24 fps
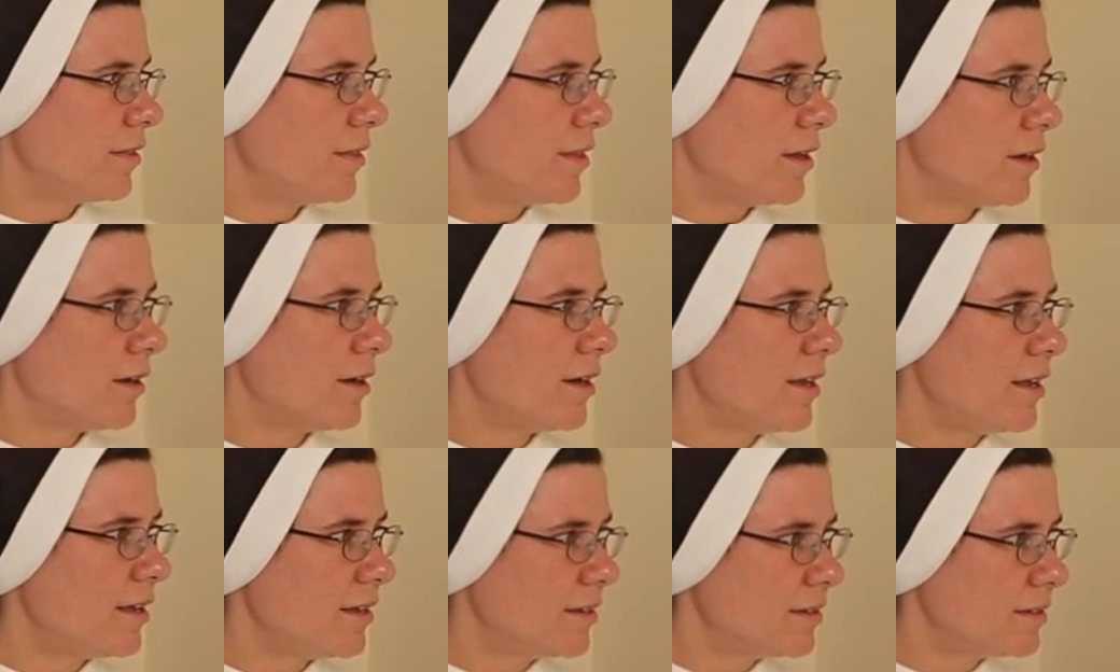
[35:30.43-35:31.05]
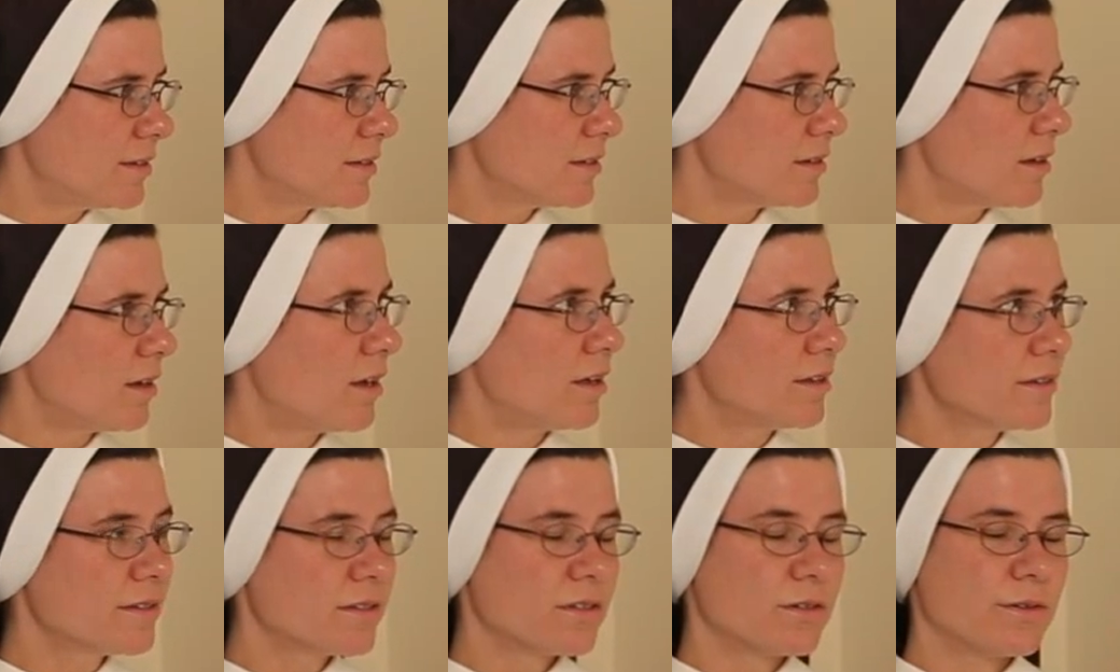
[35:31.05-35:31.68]
there is
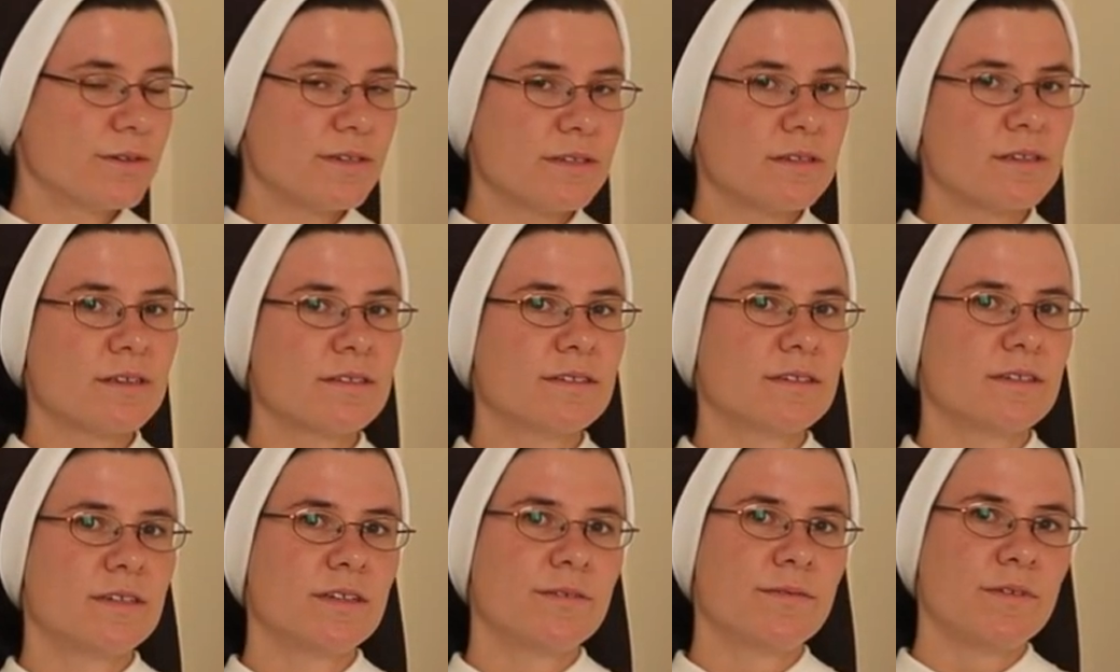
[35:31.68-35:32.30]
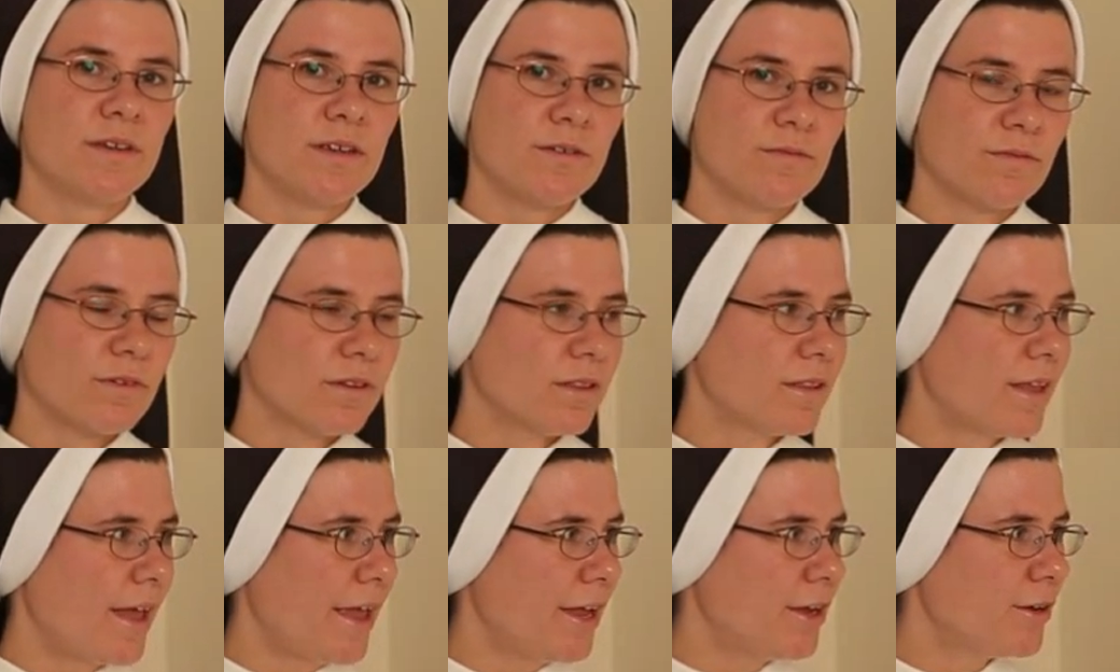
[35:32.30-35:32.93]
also a sensitivity for
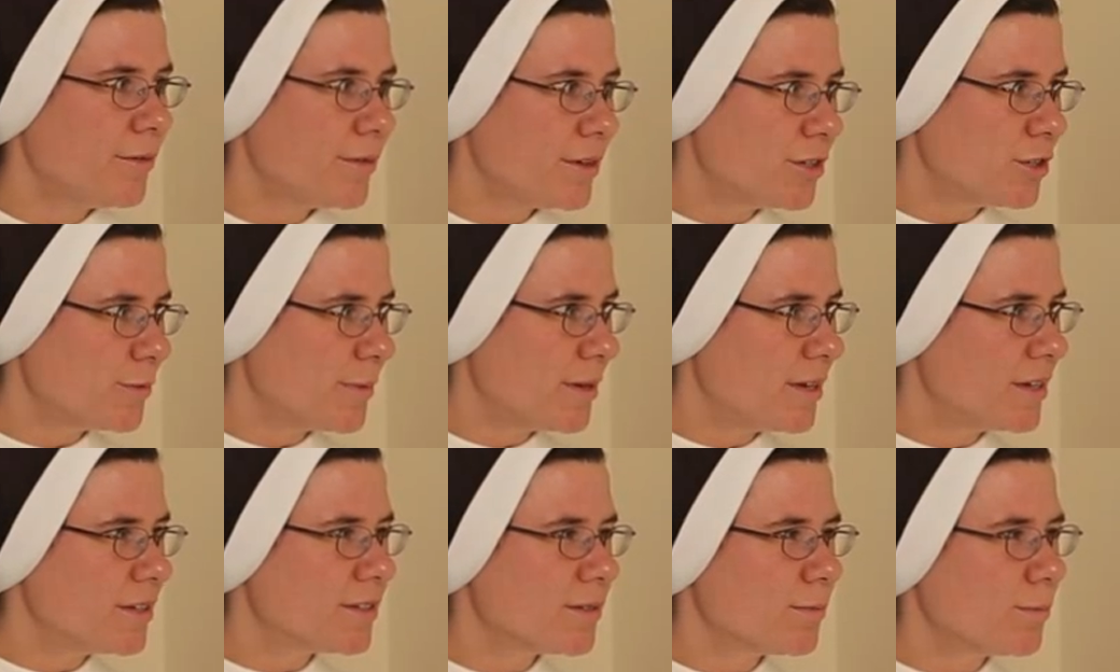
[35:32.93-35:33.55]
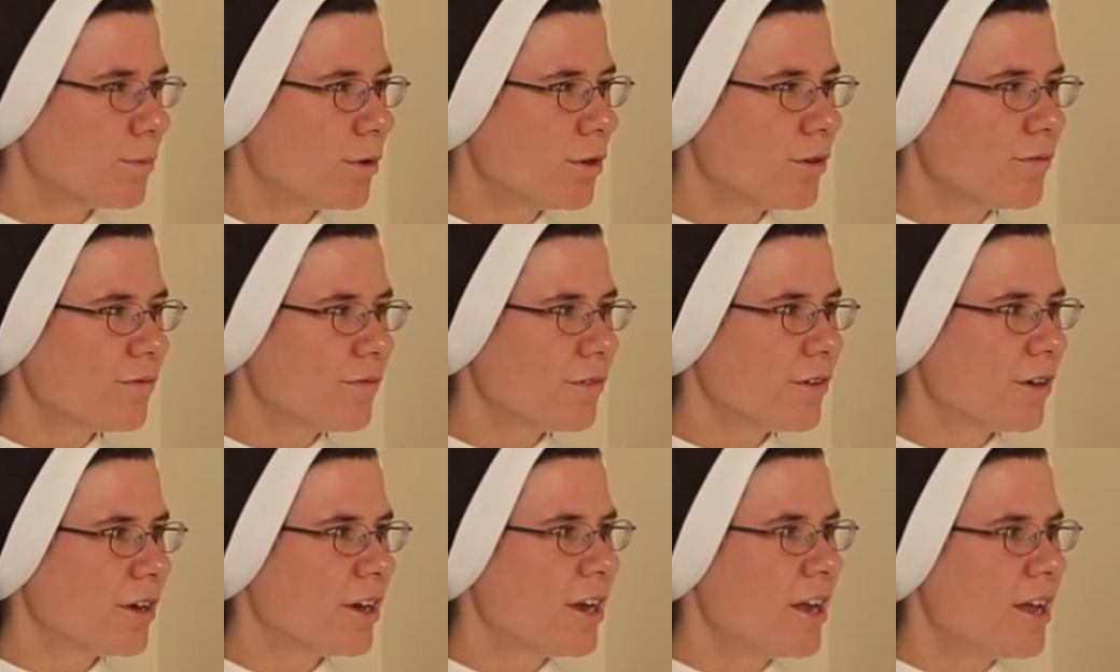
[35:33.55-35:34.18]
language, but it's more
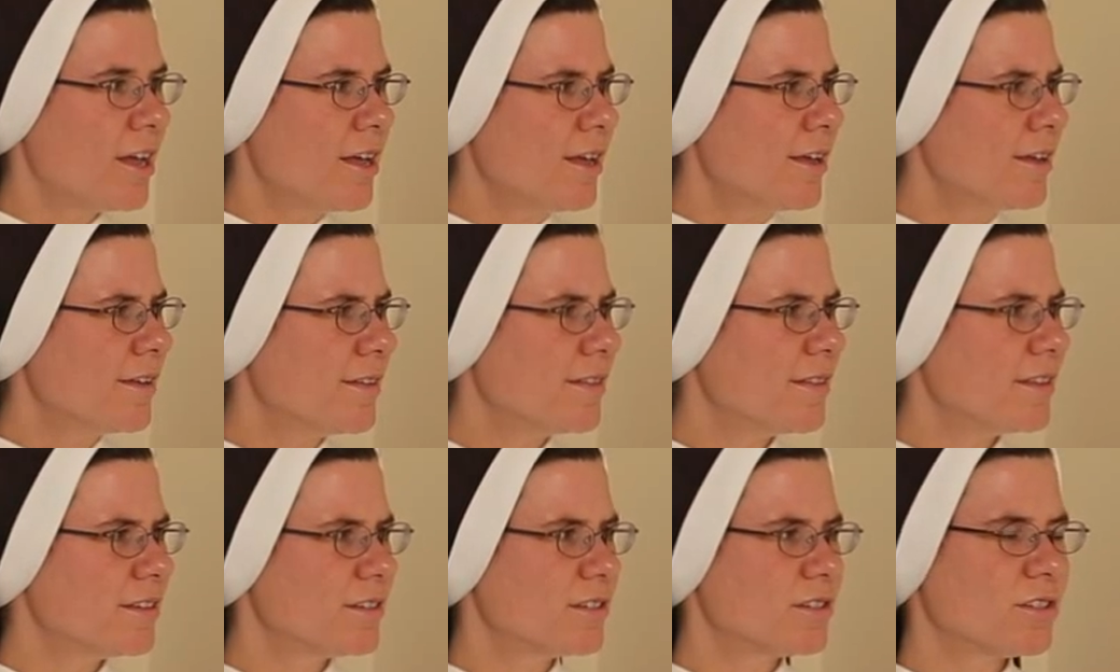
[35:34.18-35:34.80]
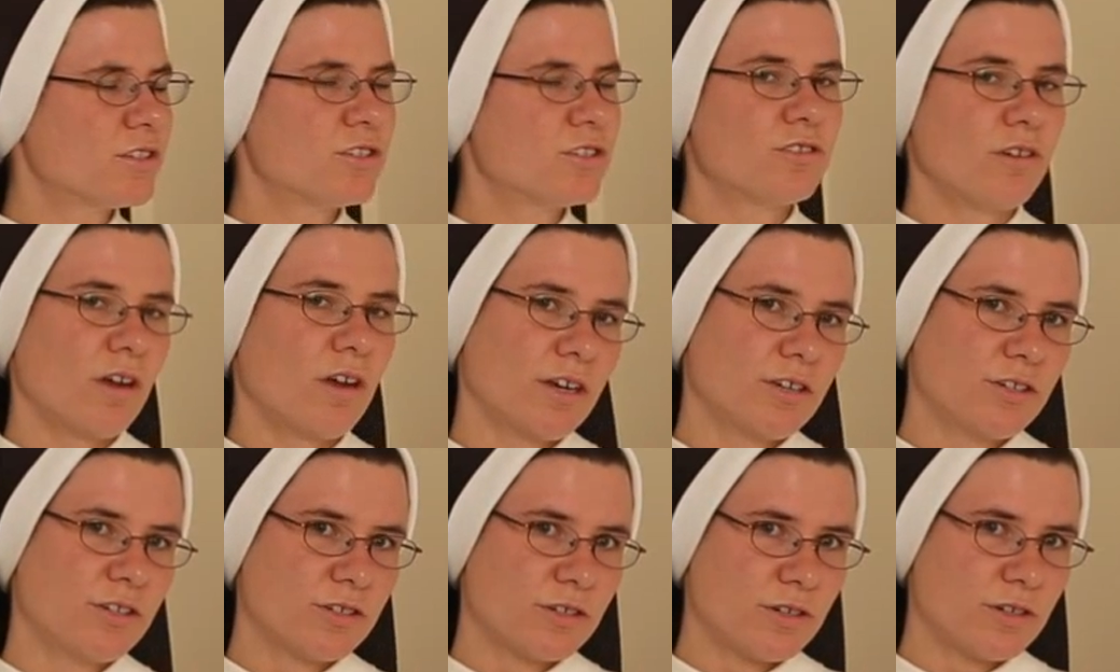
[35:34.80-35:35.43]
for the
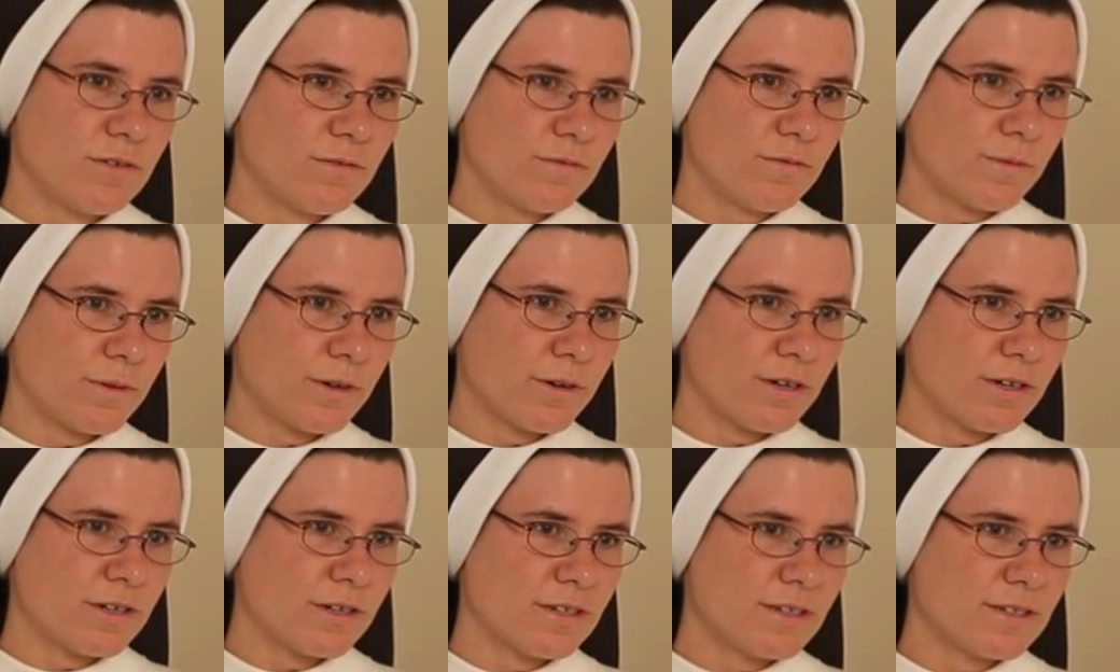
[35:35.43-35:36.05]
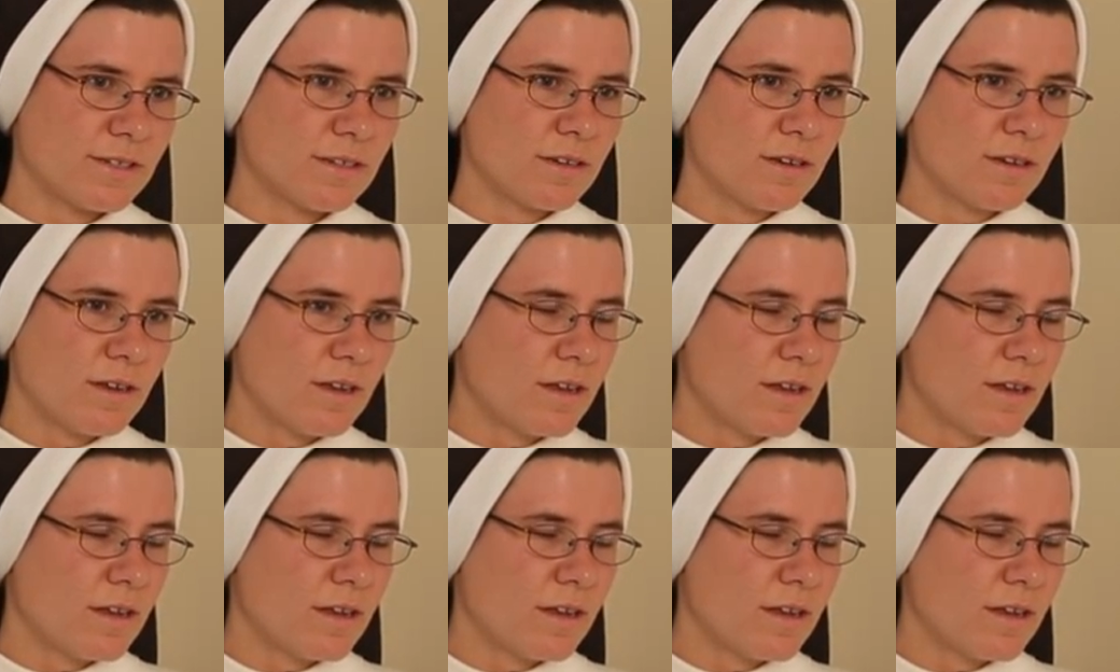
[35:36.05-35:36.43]
structure of words.